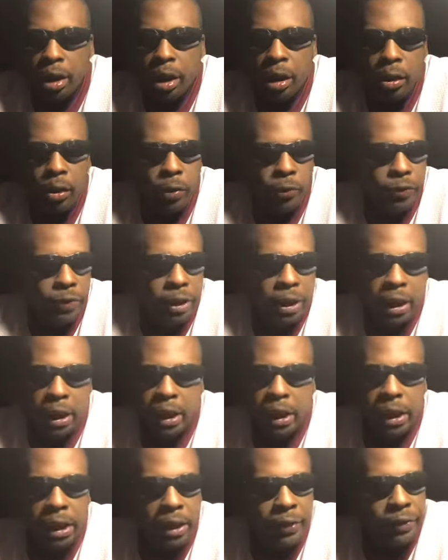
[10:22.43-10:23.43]
Hopefully
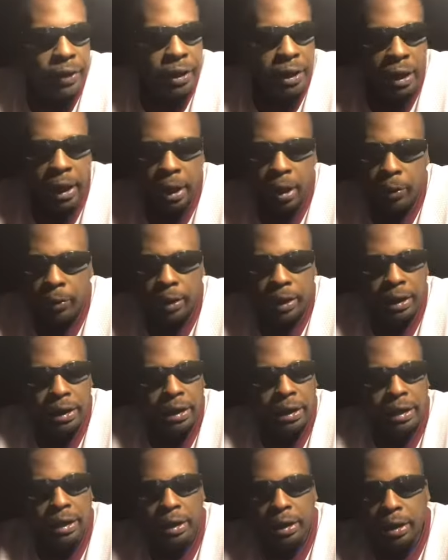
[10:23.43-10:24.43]
he gives us a healthy
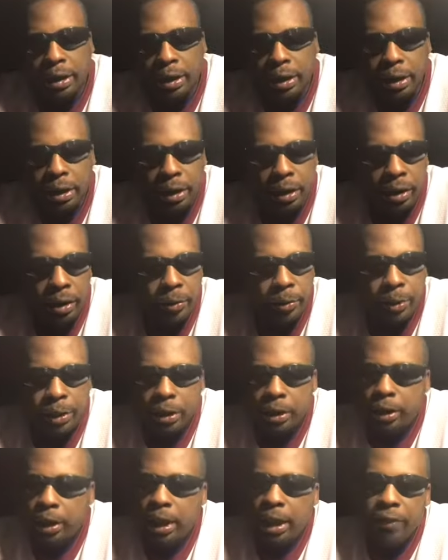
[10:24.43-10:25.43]
season this year. We
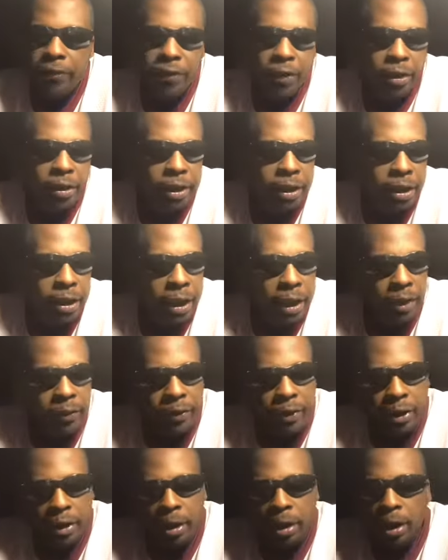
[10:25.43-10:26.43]
still got Vernon
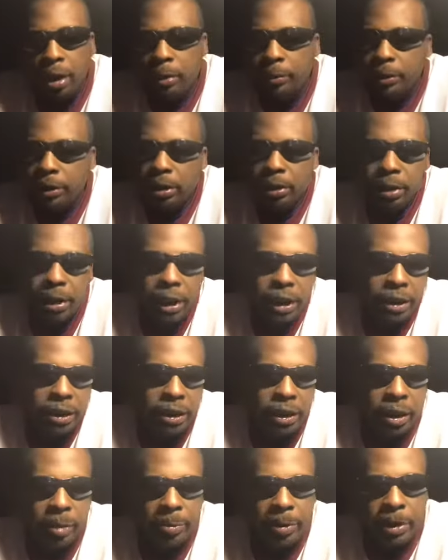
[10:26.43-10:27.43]
Davis. We still got
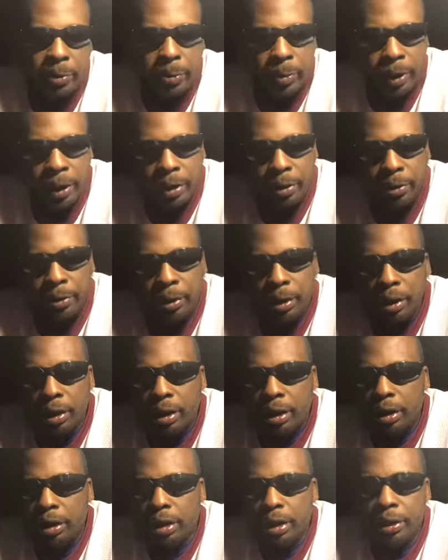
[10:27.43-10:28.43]
Jeremy Sprinkle.
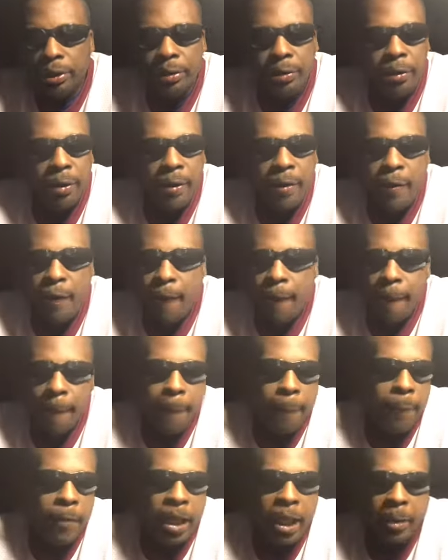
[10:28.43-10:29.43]
So,
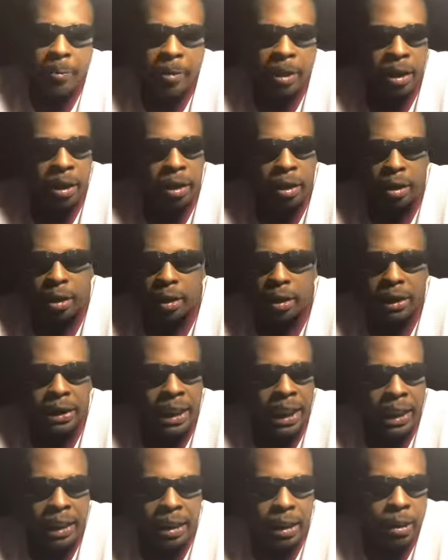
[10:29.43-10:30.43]

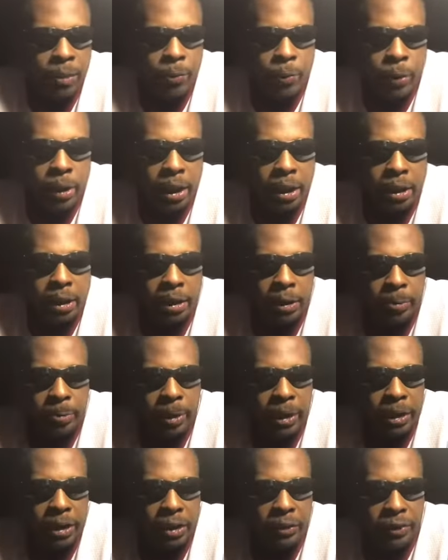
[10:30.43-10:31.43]
tight end wasn't as
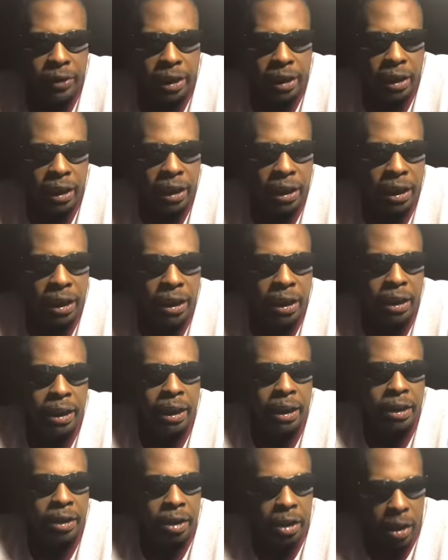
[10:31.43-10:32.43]
much as a need
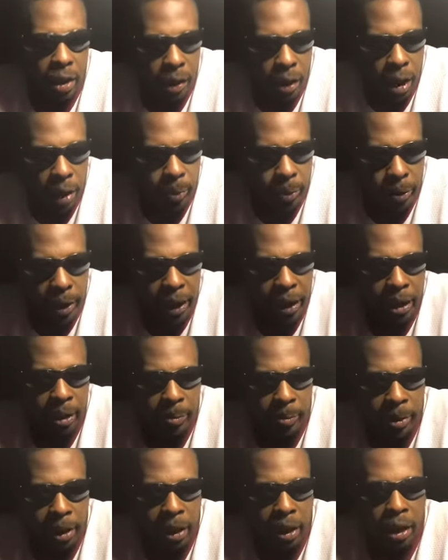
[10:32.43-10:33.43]
as guard play to
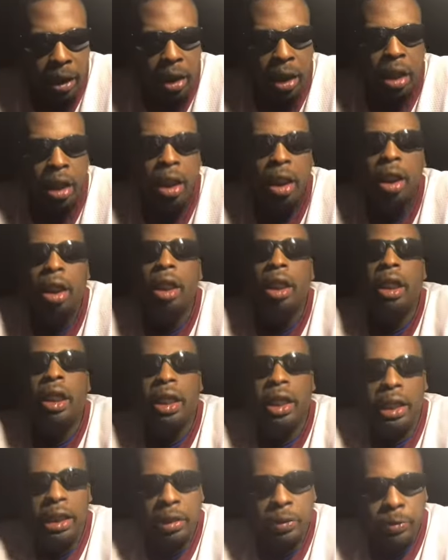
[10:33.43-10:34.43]
me,
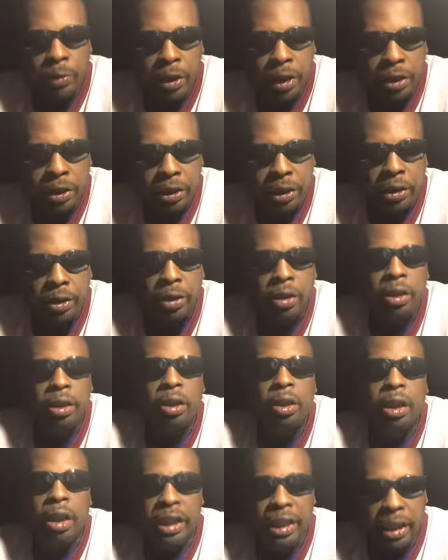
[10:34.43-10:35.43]
edge rusher,
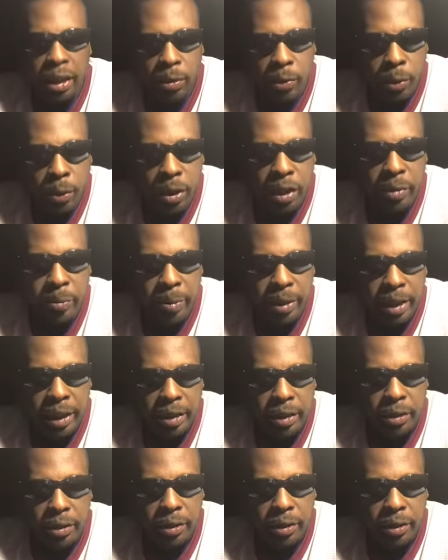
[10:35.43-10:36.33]
and quarterback.